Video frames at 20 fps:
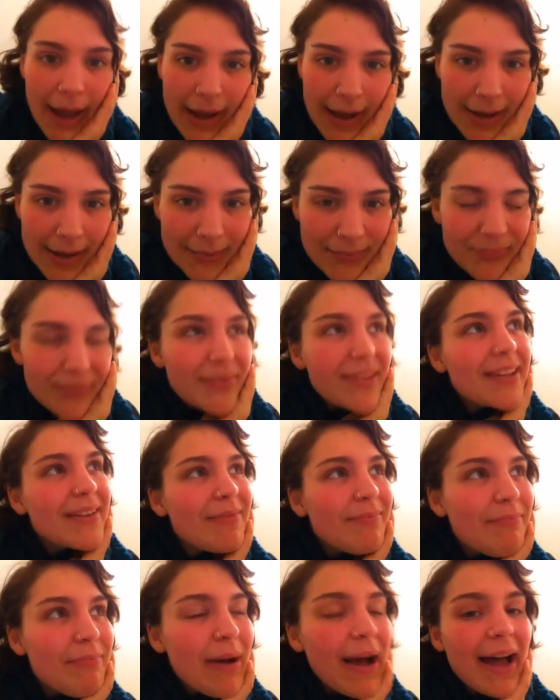
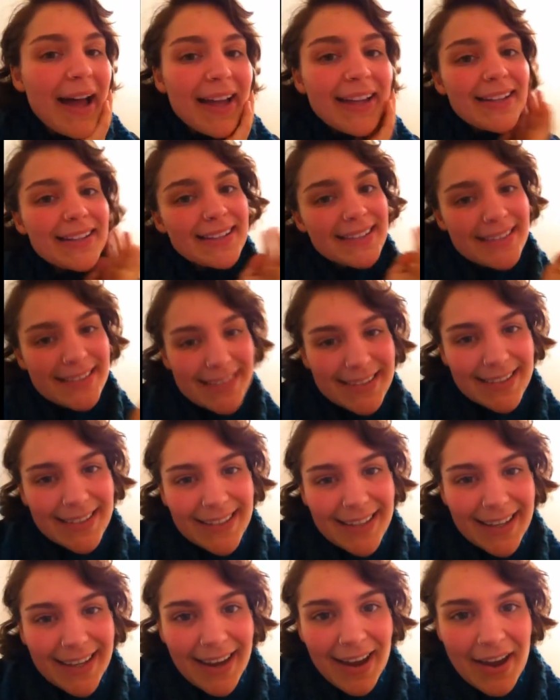But
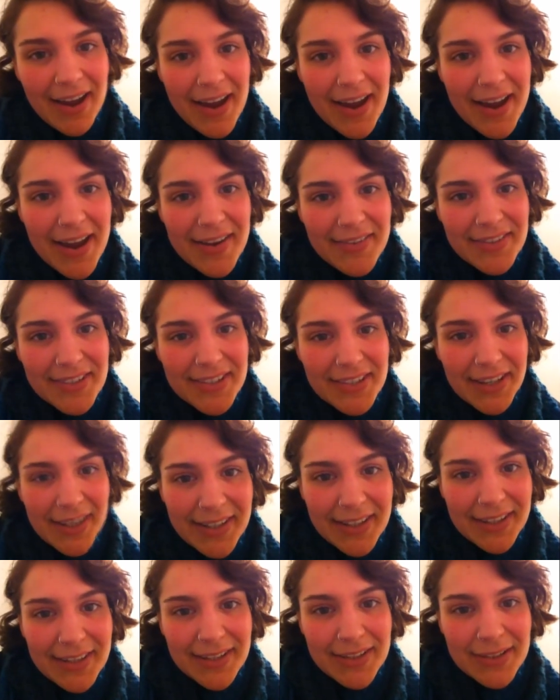I've
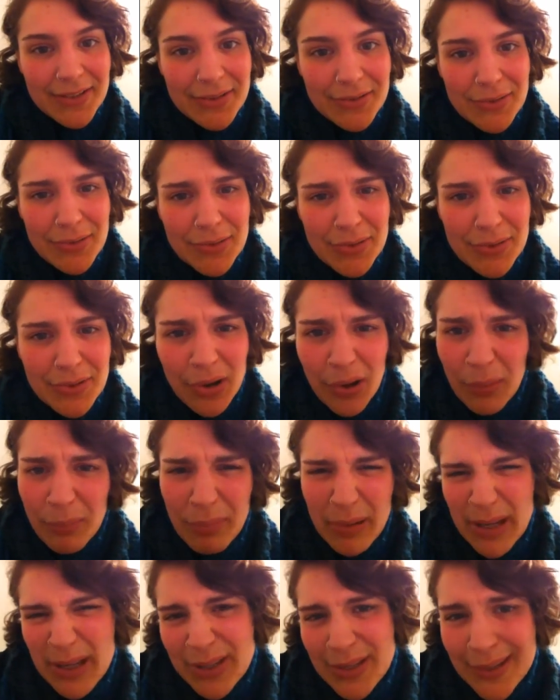decided to
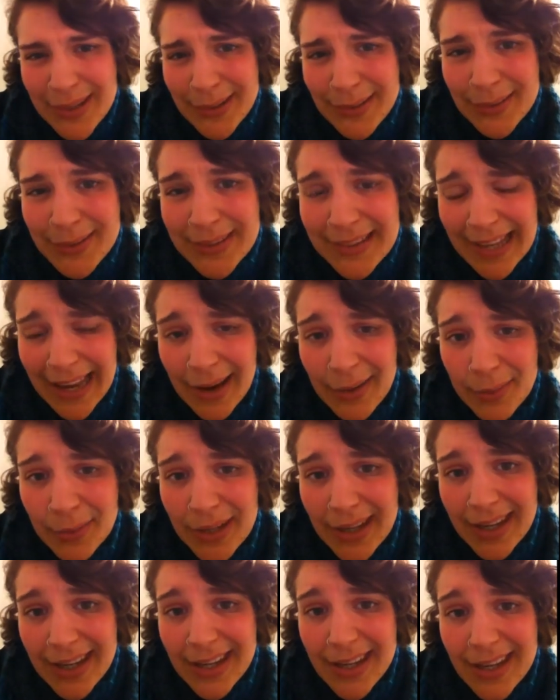not be so
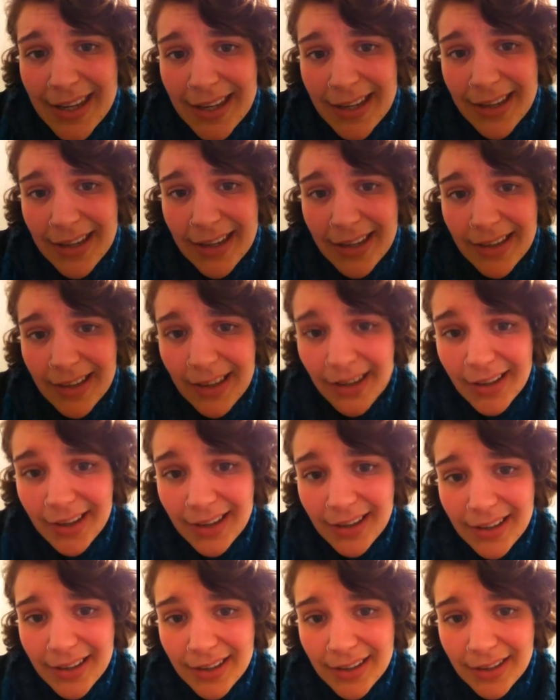downy
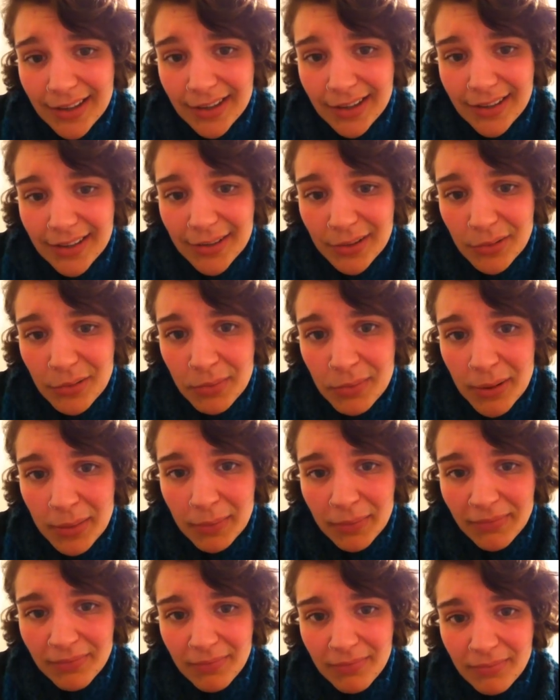in all
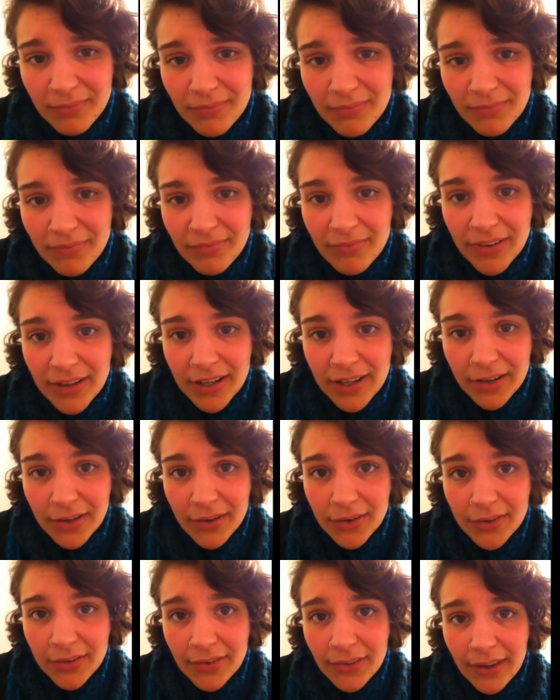my
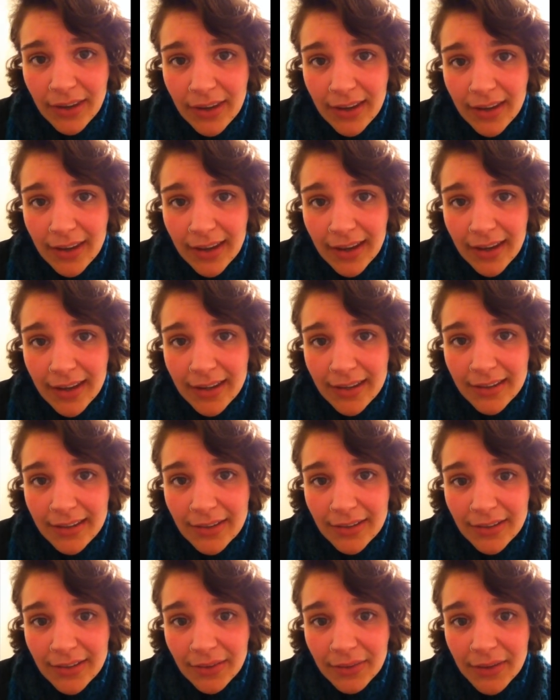videos
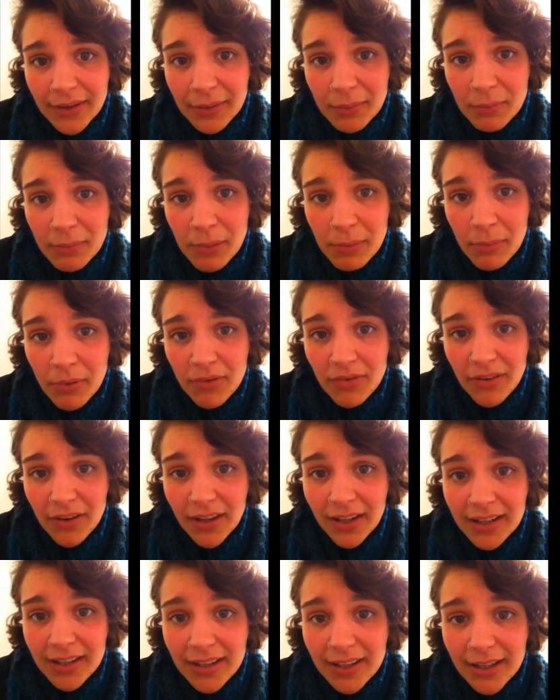and do something a bit more
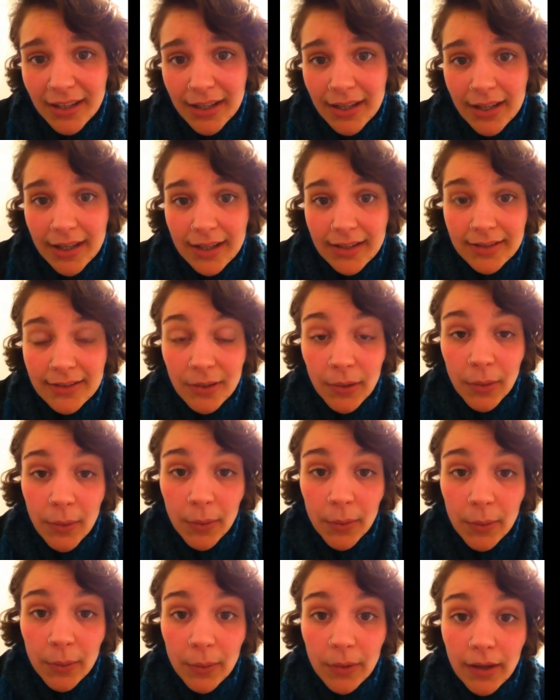fun.
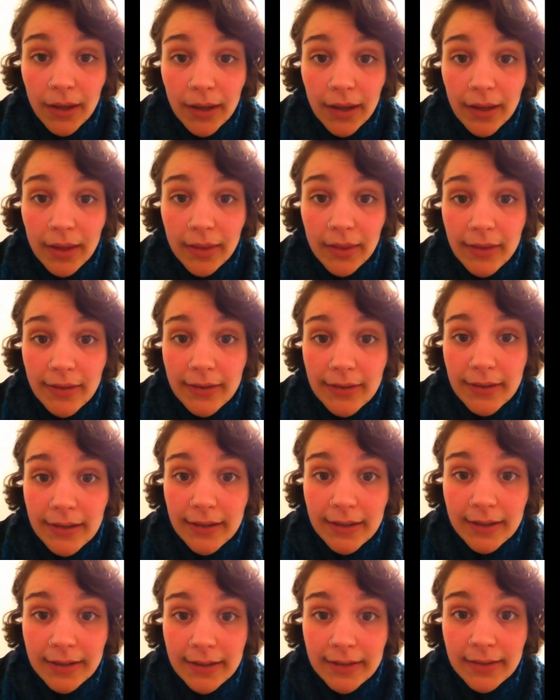So
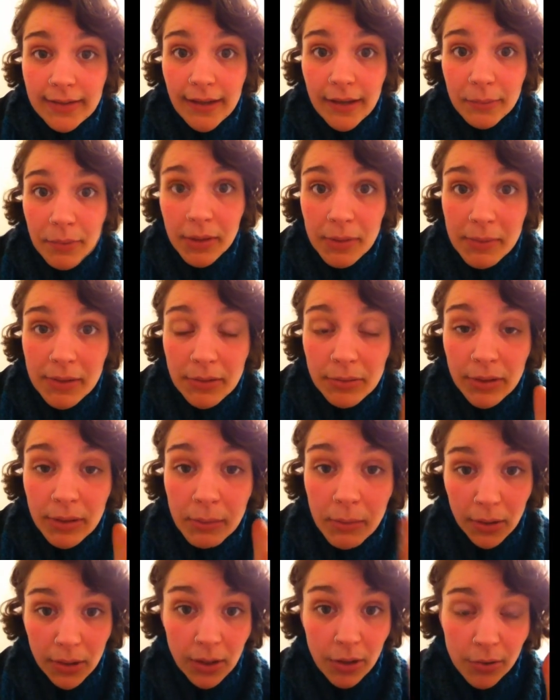I'm going to be
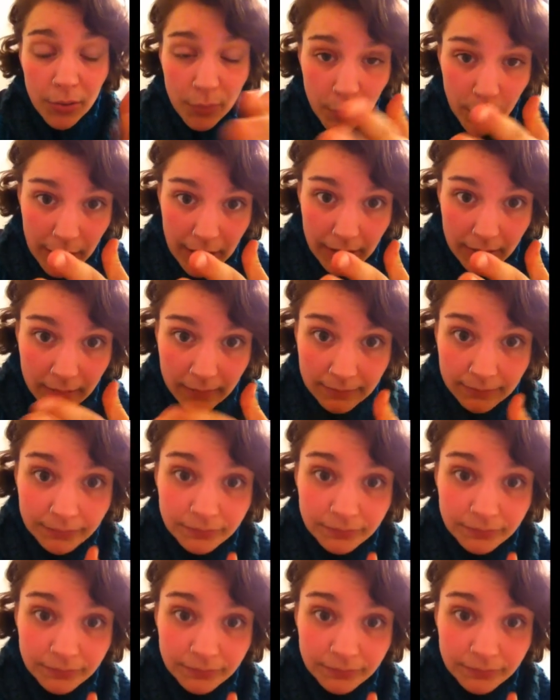doing a monologue a week